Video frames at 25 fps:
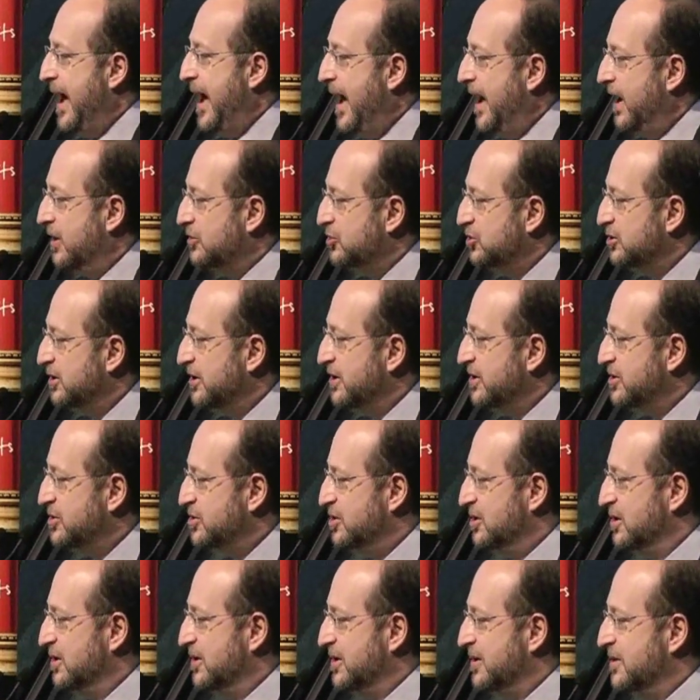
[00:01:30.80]
actually
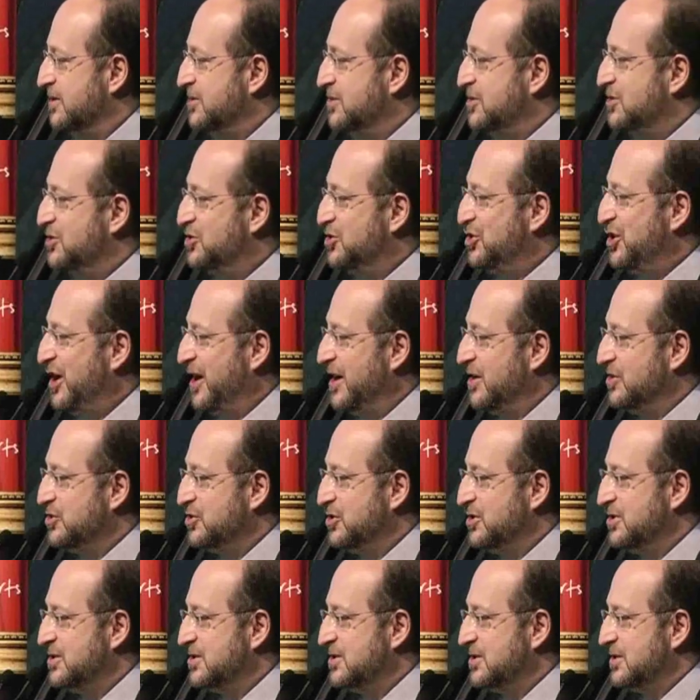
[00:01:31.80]
leads to
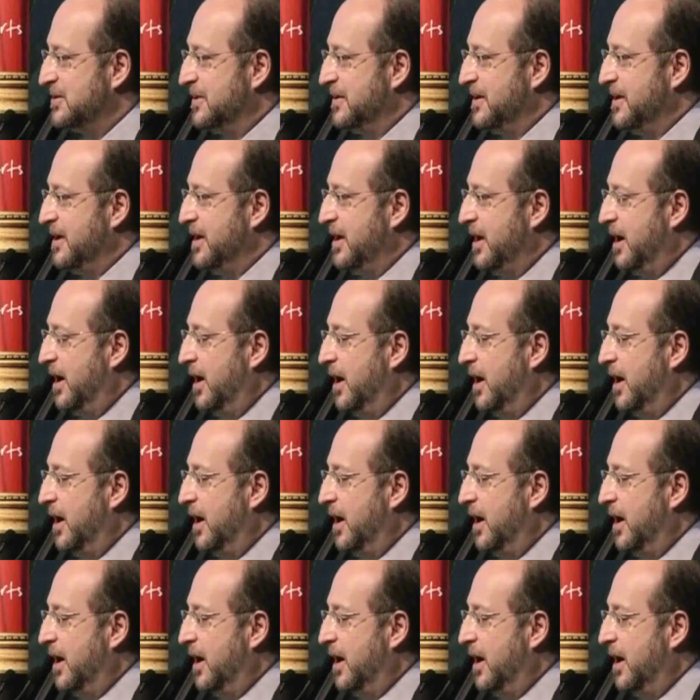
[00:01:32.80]
changes